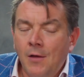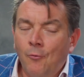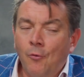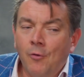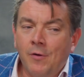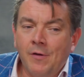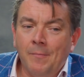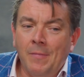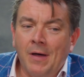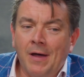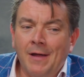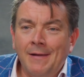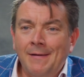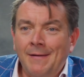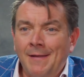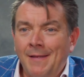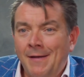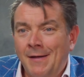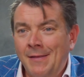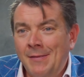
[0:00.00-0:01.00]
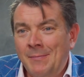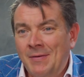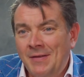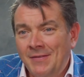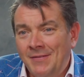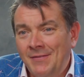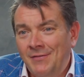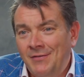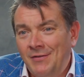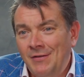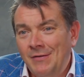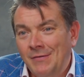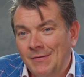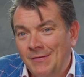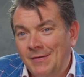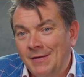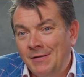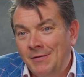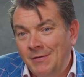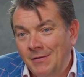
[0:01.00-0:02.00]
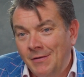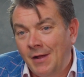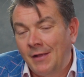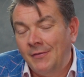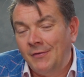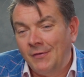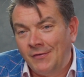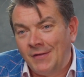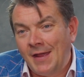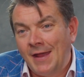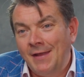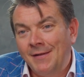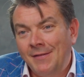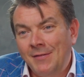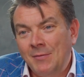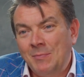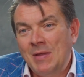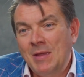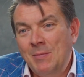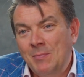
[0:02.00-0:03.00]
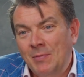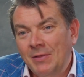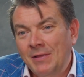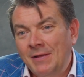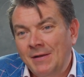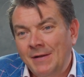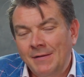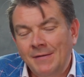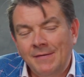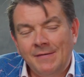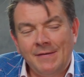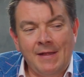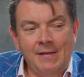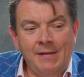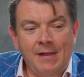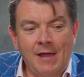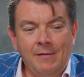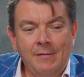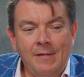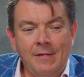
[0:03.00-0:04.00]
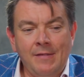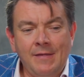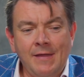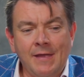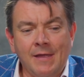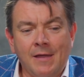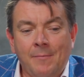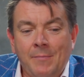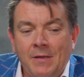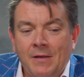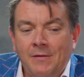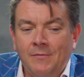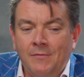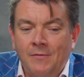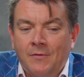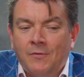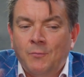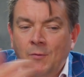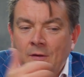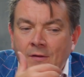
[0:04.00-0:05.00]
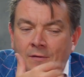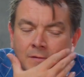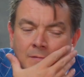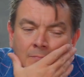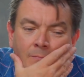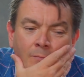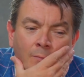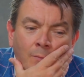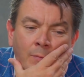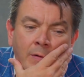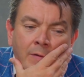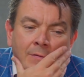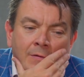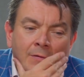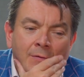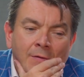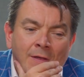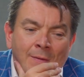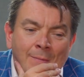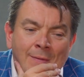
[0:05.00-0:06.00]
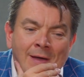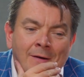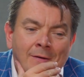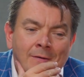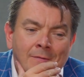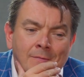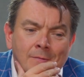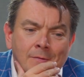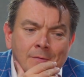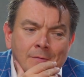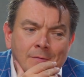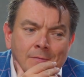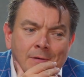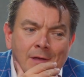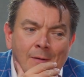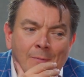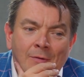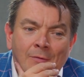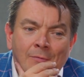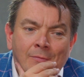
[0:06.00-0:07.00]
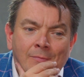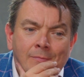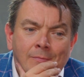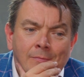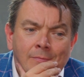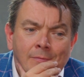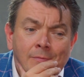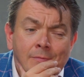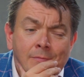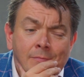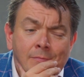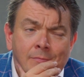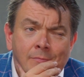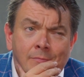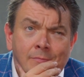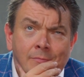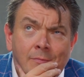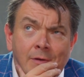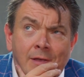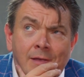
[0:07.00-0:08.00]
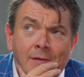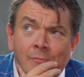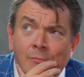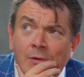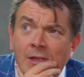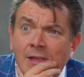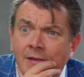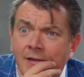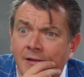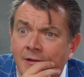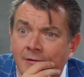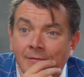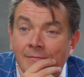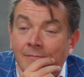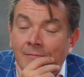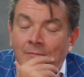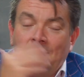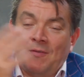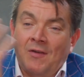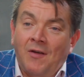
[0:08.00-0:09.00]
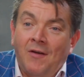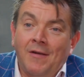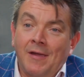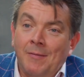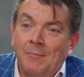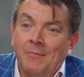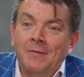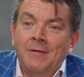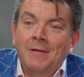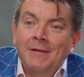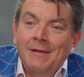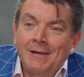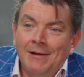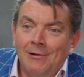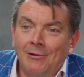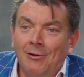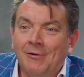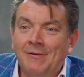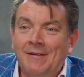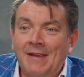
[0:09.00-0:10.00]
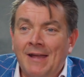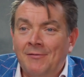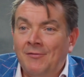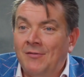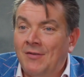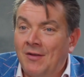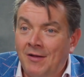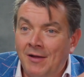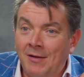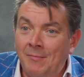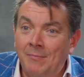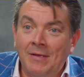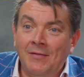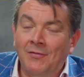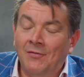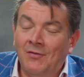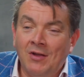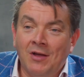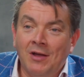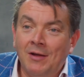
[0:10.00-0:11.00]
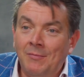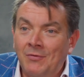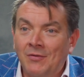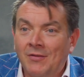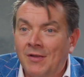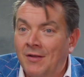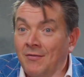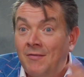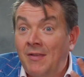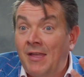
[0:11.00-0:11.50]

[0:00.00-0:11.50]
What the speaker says: Walk a mile in the other person's shoes. You understand other people and understand how they think. I mean, as we were talking about a week ago, time, lockdown time means time just goes.